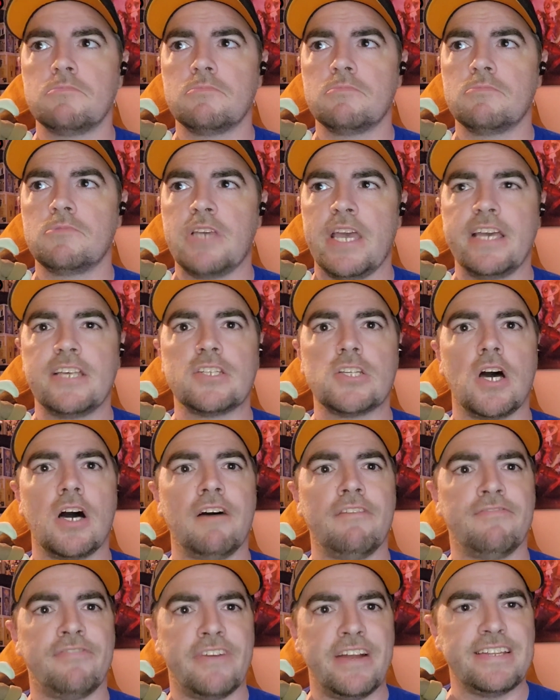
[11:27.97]
takes
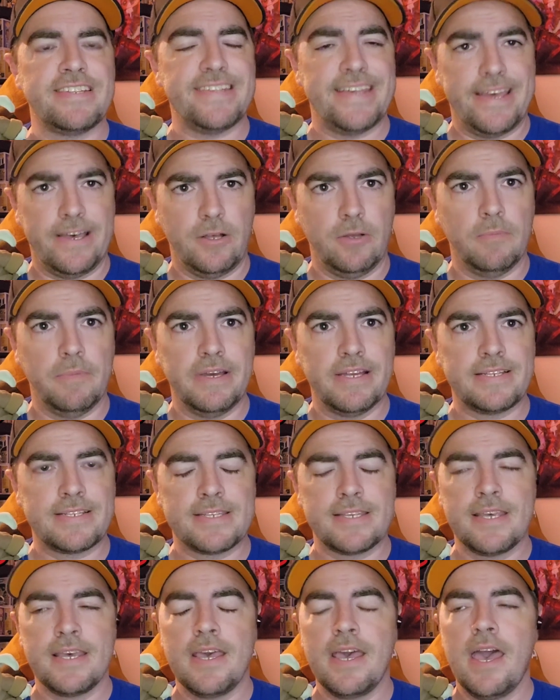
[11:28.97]
off Fret's
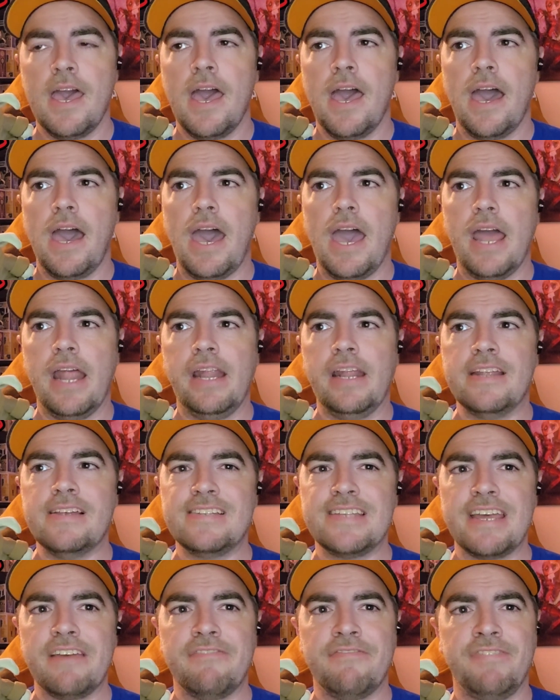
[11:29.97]
helmet, and it
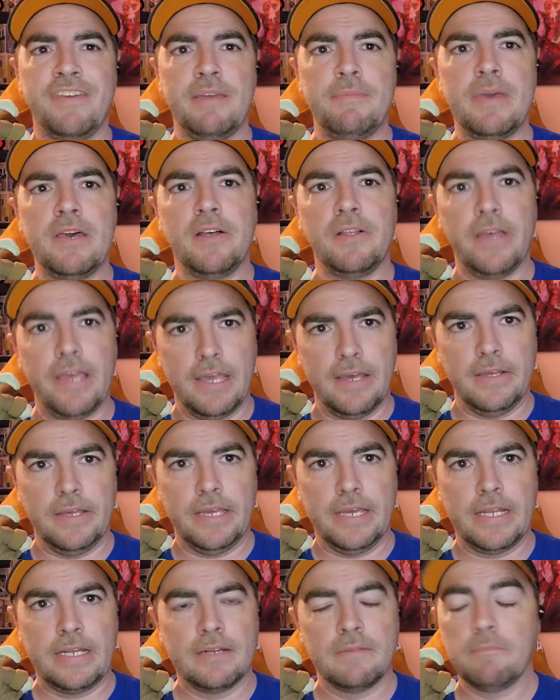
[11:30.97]
is a female
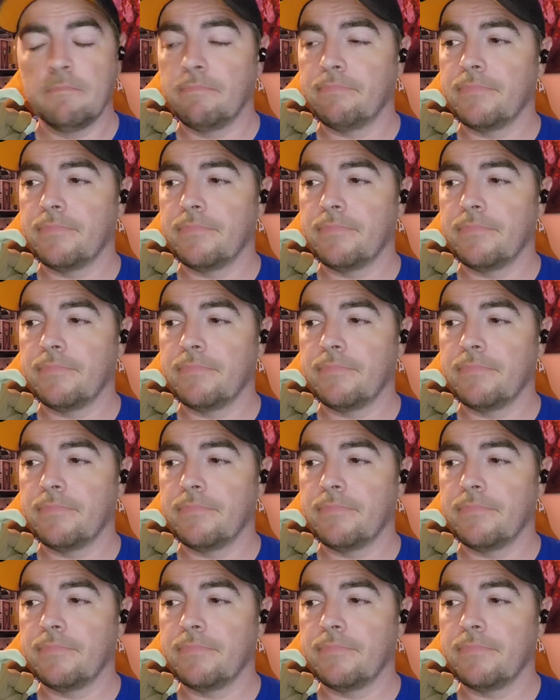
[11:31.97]
alien.